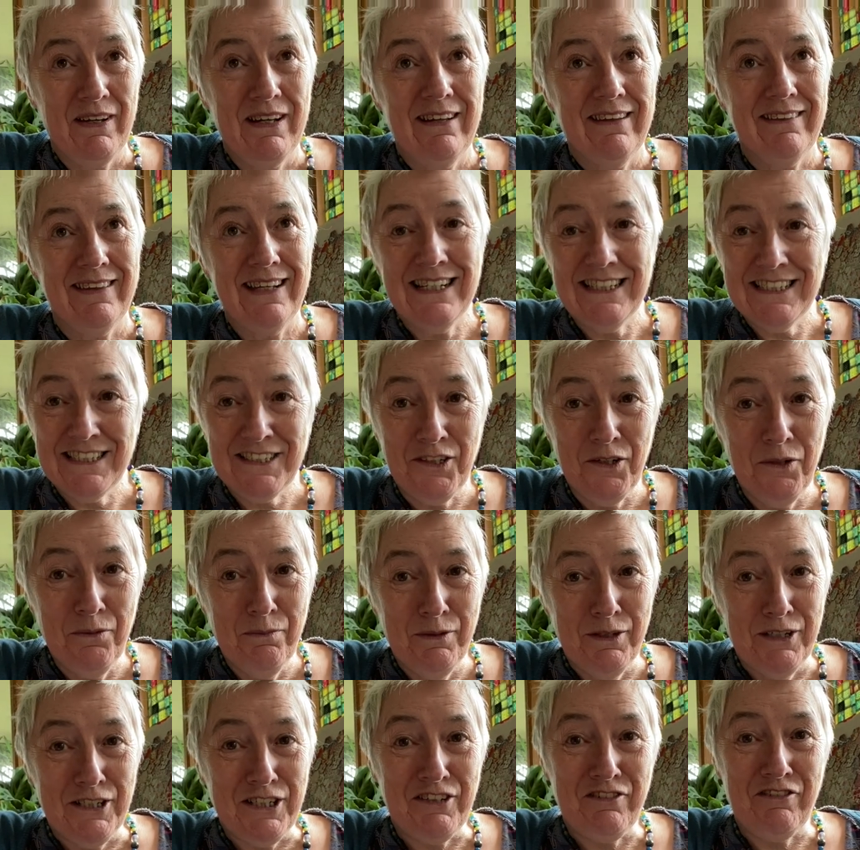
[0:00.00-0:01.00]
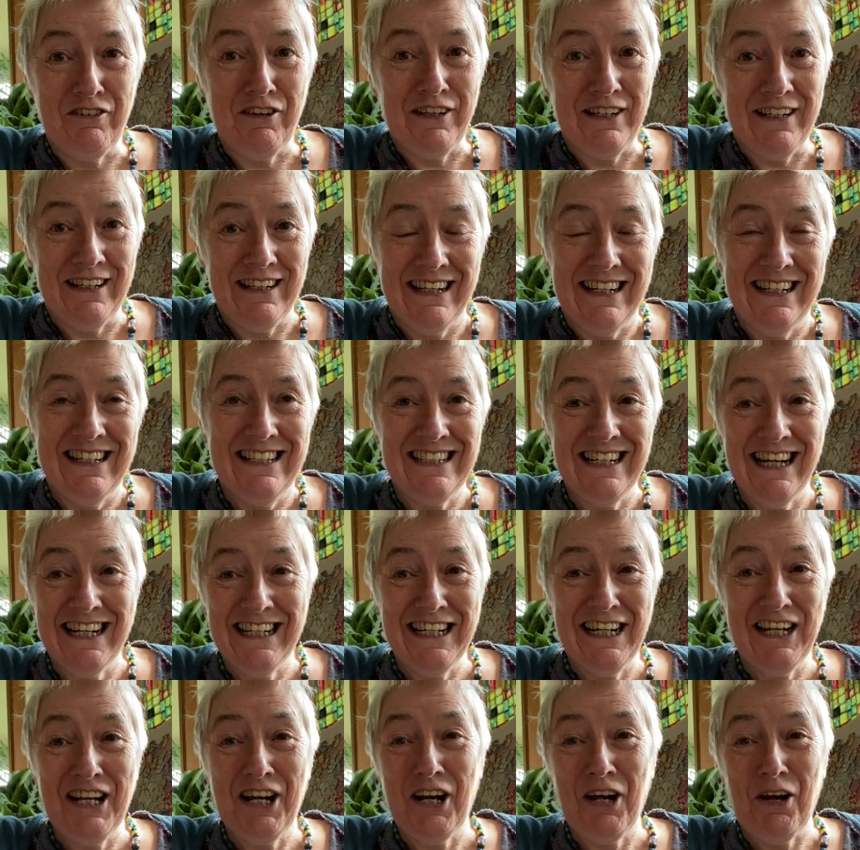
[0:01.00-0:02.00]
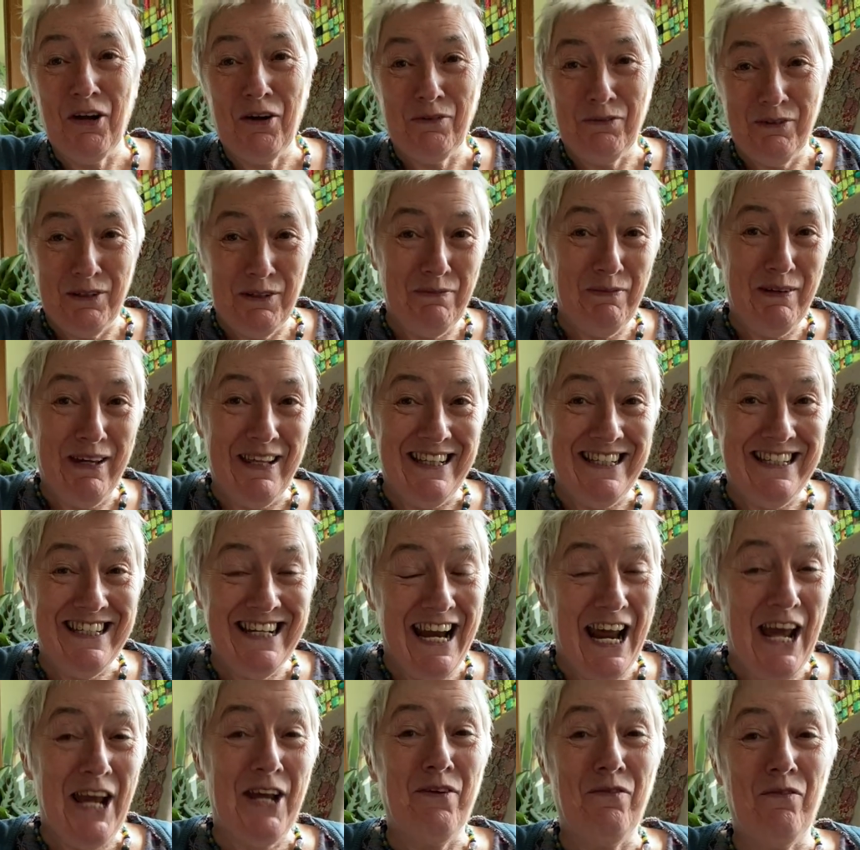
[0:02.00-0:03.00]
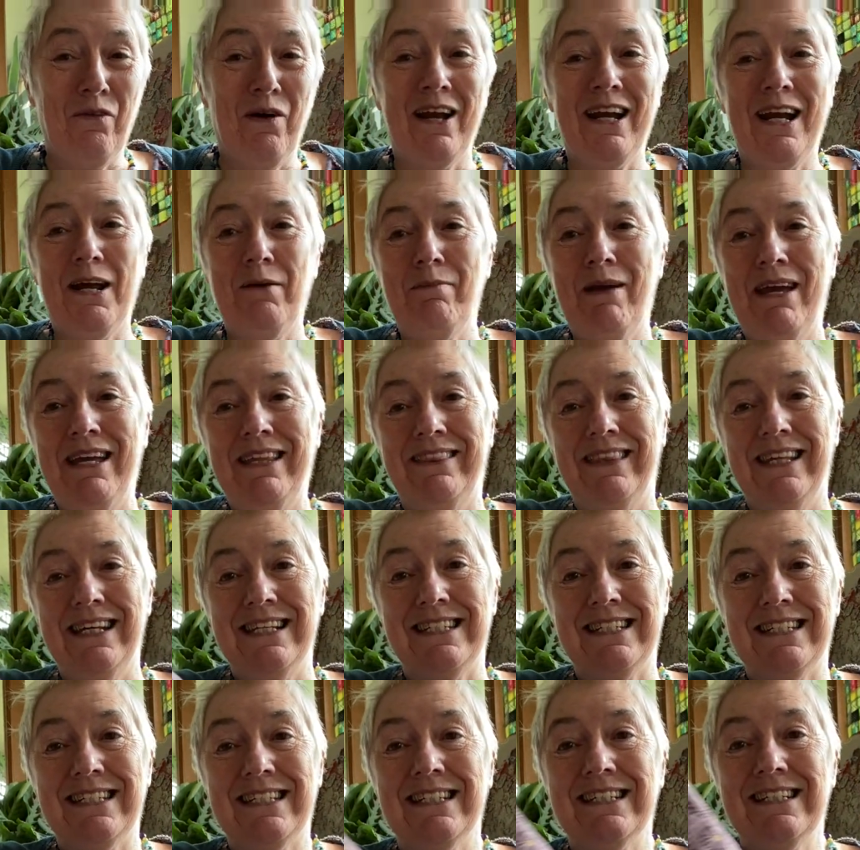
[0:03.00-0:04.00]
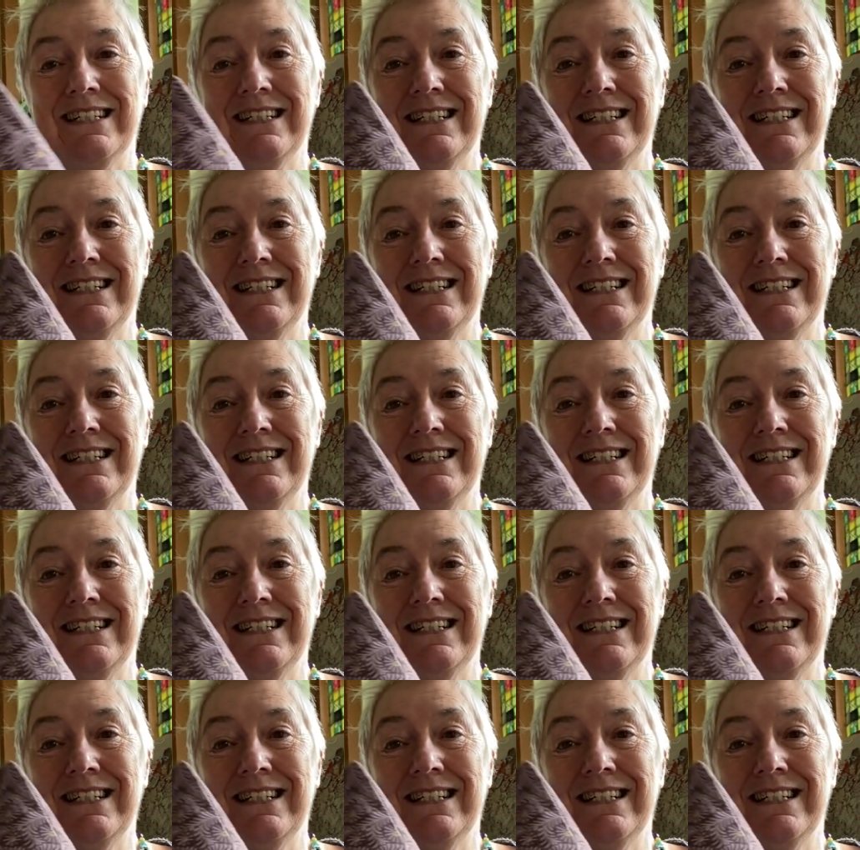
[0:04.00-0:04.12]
Thanks so much for tagging along with me today while I made this